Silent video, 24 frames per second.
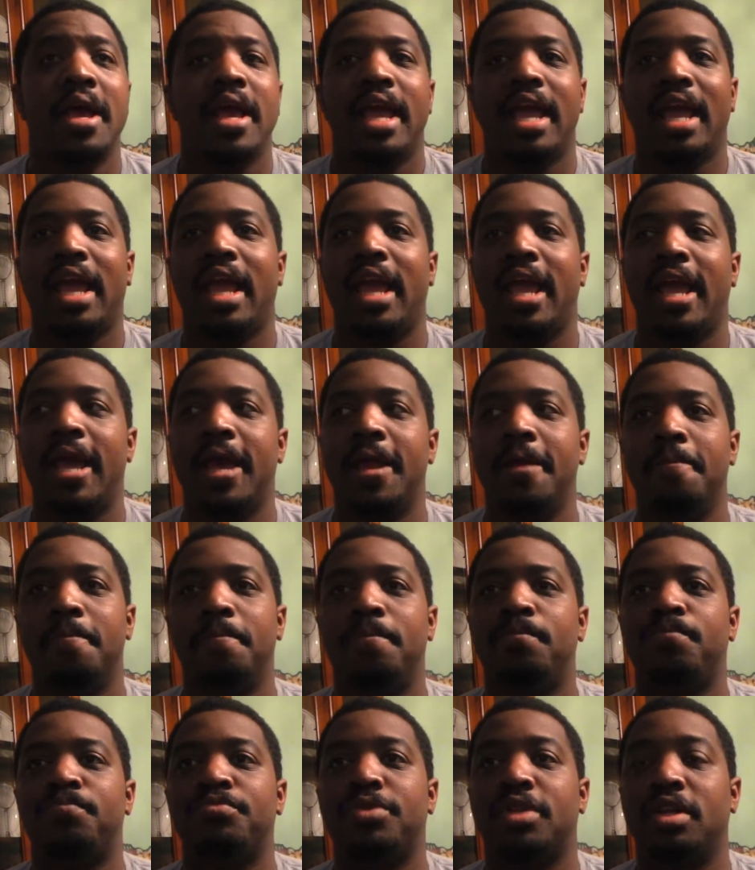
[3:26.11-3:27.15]

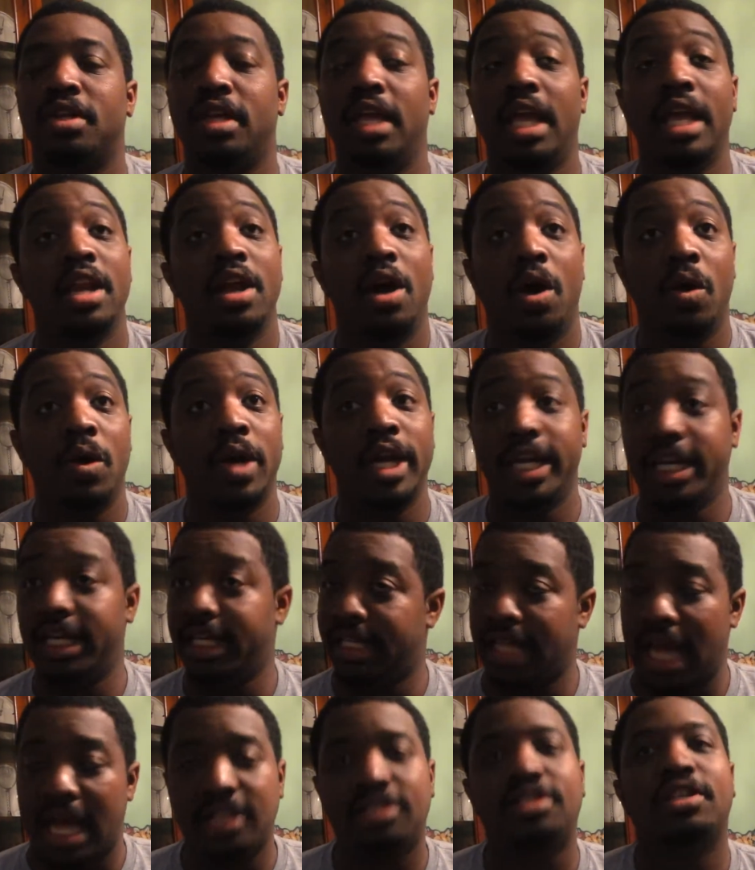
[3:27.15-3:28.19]
And, you know, and
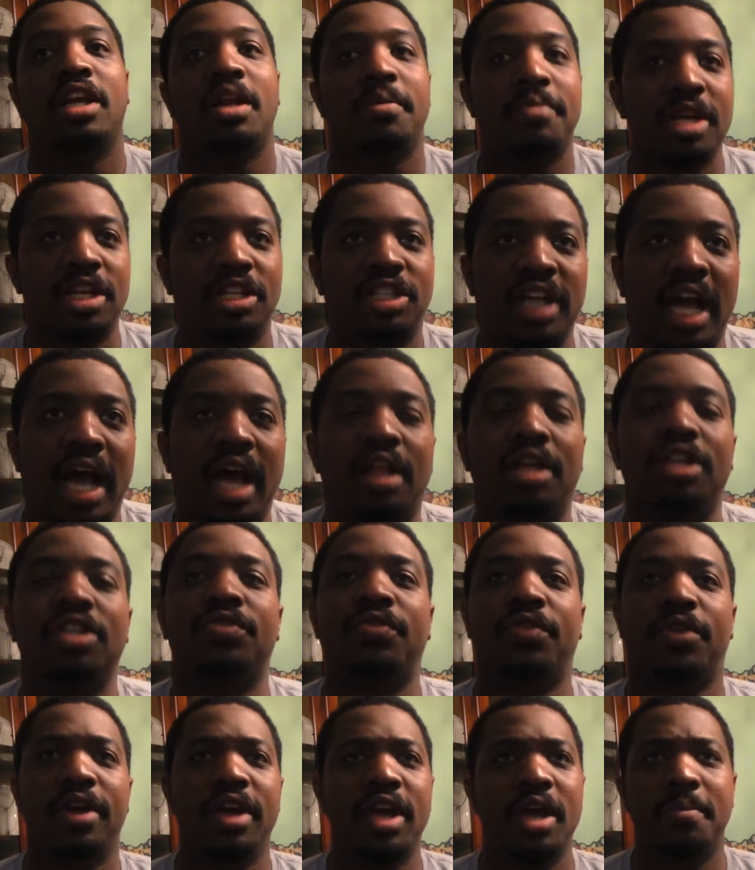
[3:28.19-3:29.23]
that's going to be a challenge
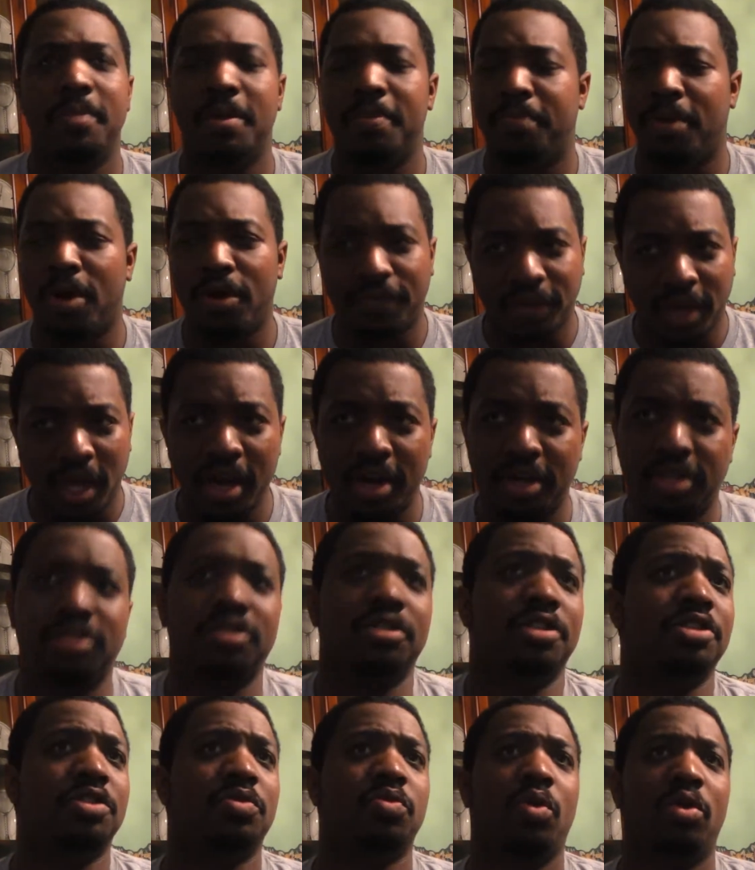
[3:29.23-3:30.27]
for him. And both
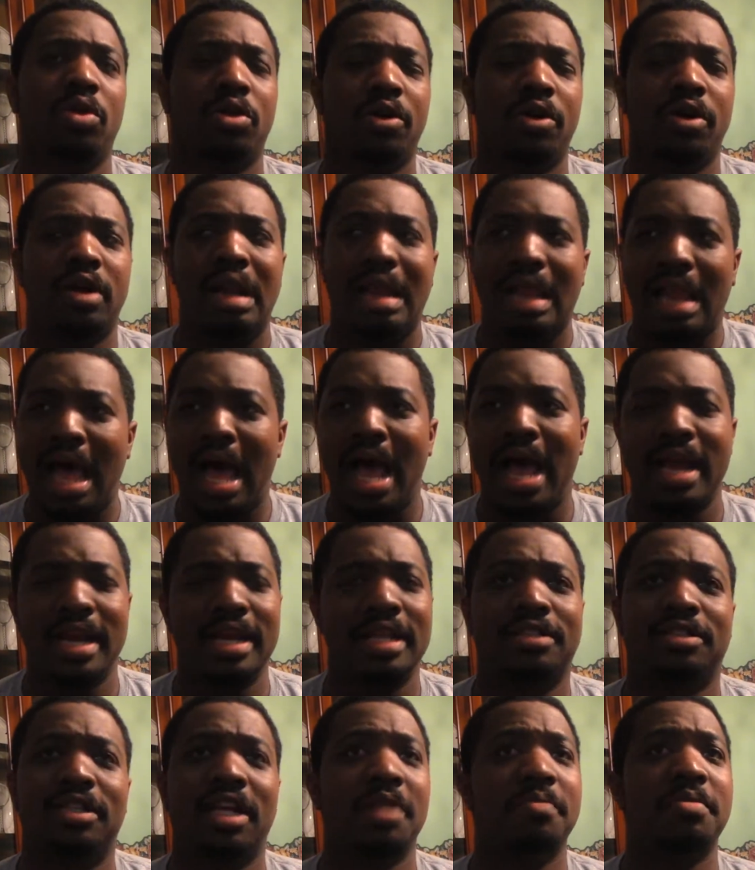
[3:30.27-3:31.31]
characters will learn a lot, and
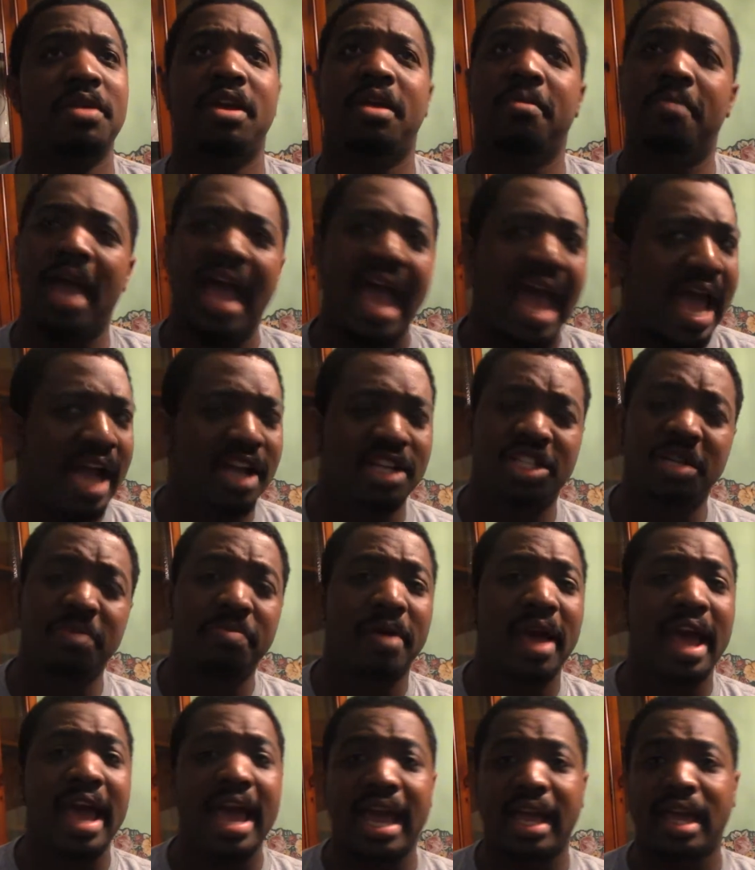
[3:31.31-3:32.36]
it's going to be
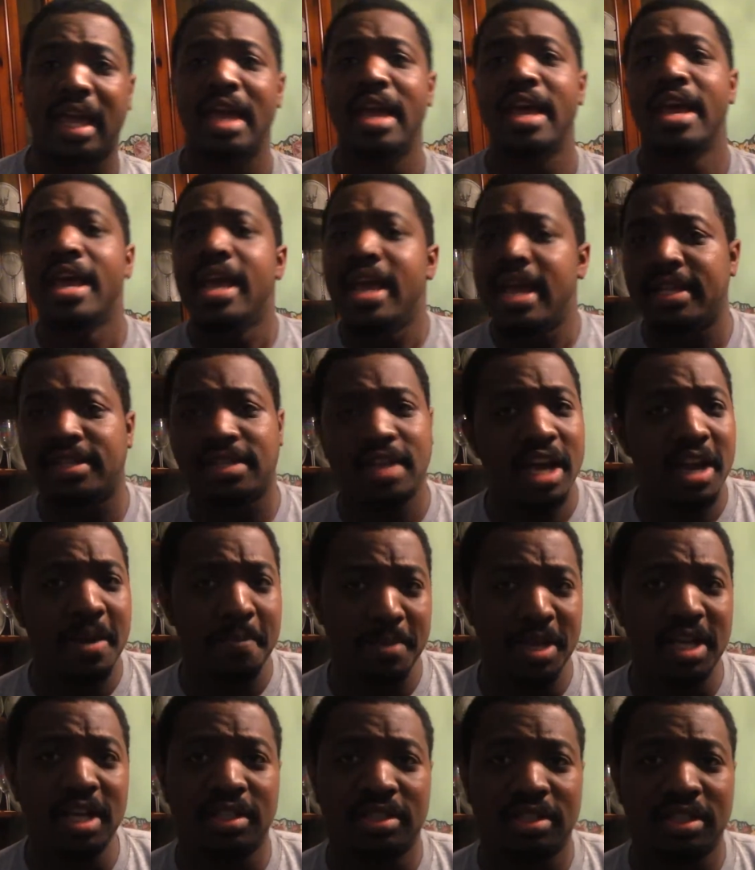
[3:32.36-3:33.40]
action-packed. It's going to
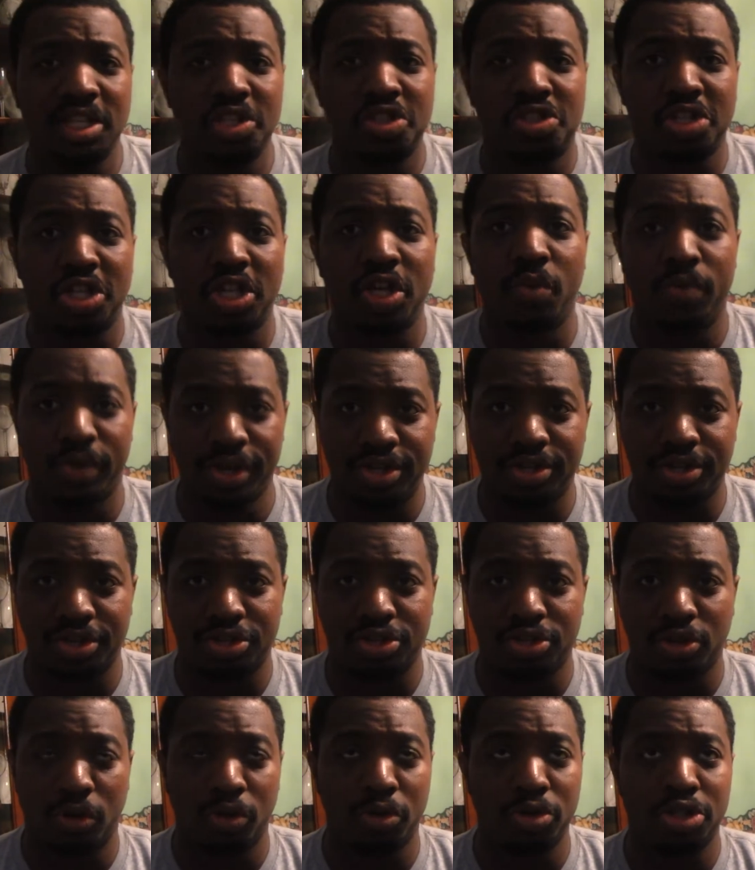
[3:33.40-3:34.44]
be essentially Winter
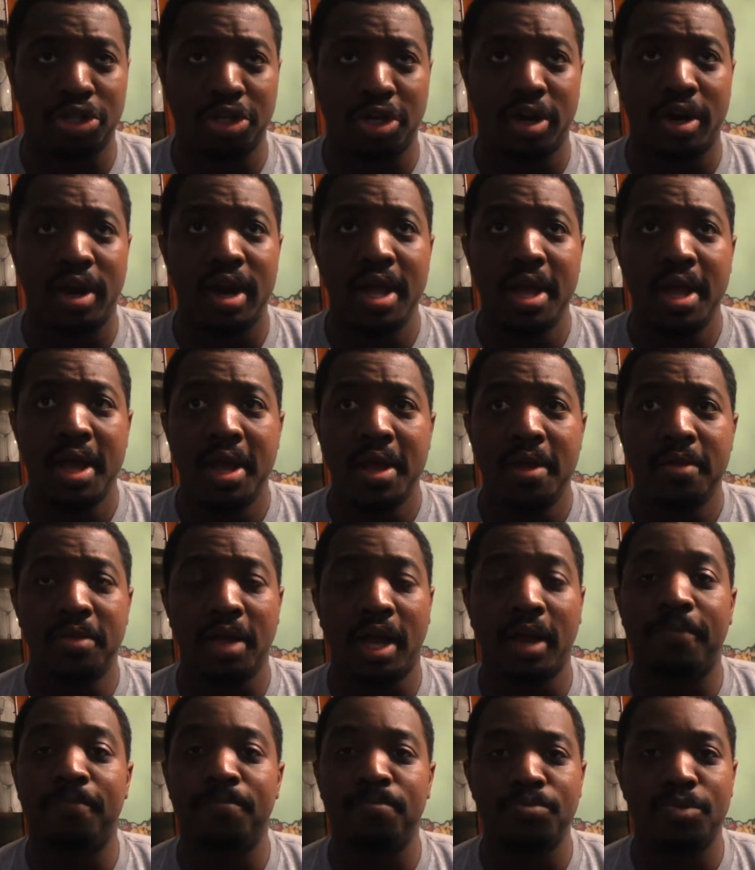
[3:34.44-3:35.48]
Soldier,
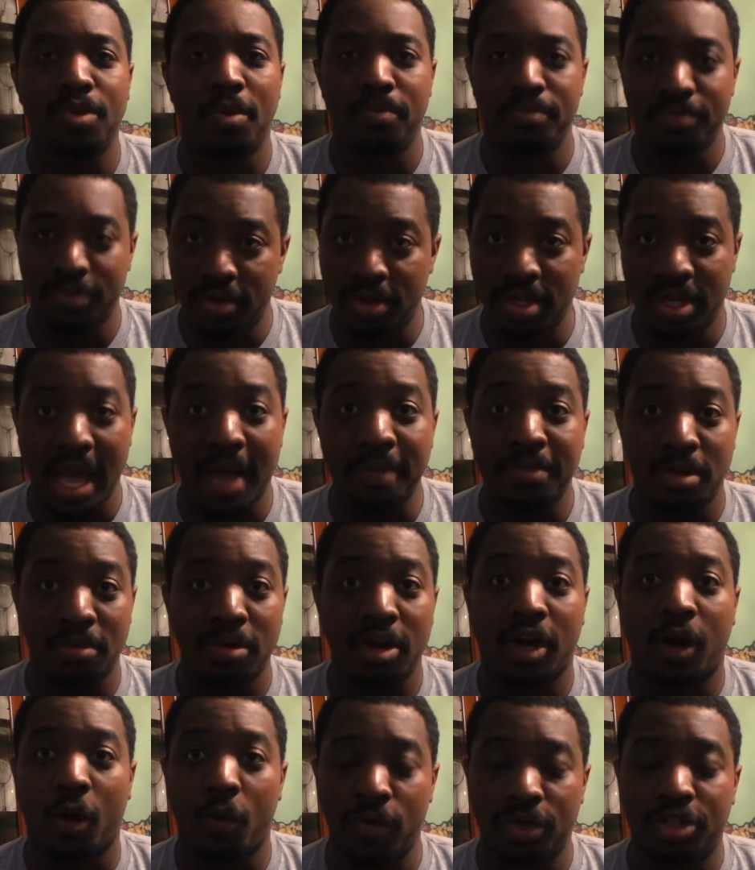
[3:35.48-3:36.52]
the Captain
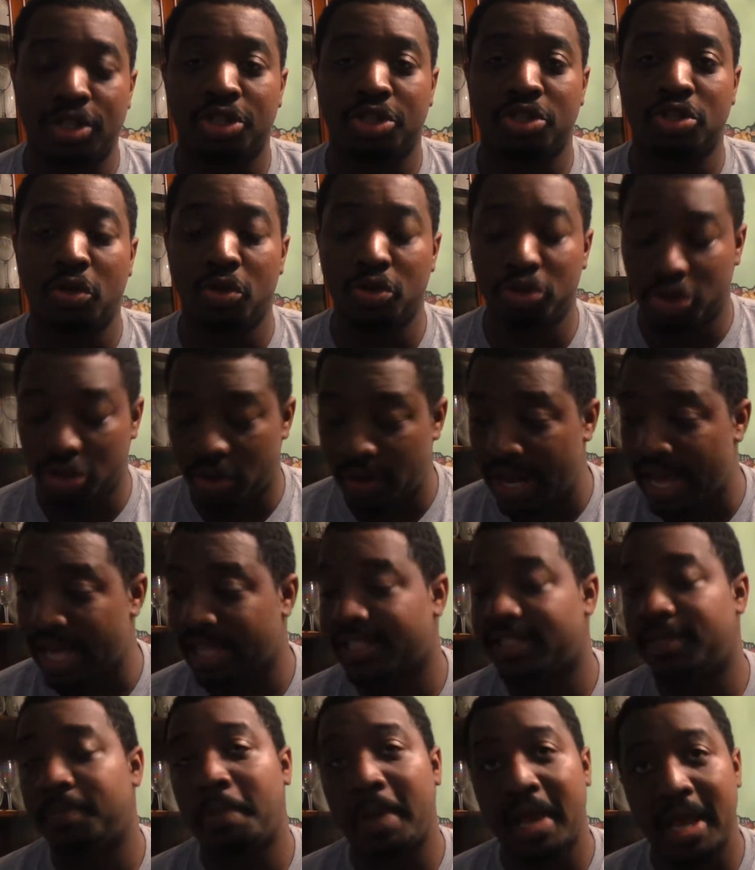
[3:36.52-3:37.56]
America Winter Soldier
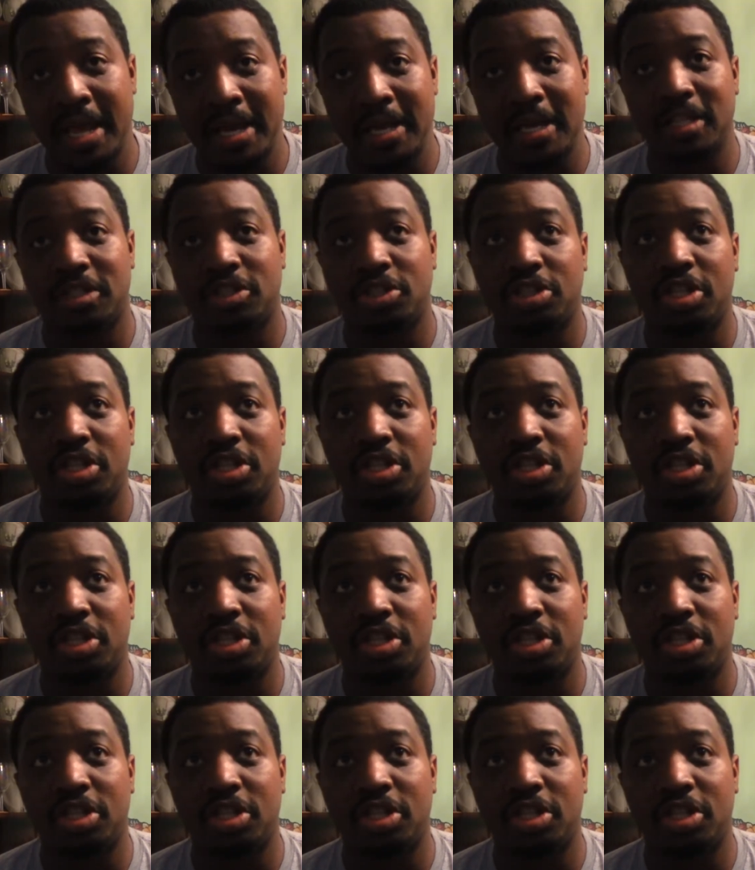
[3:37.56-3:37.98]
expanded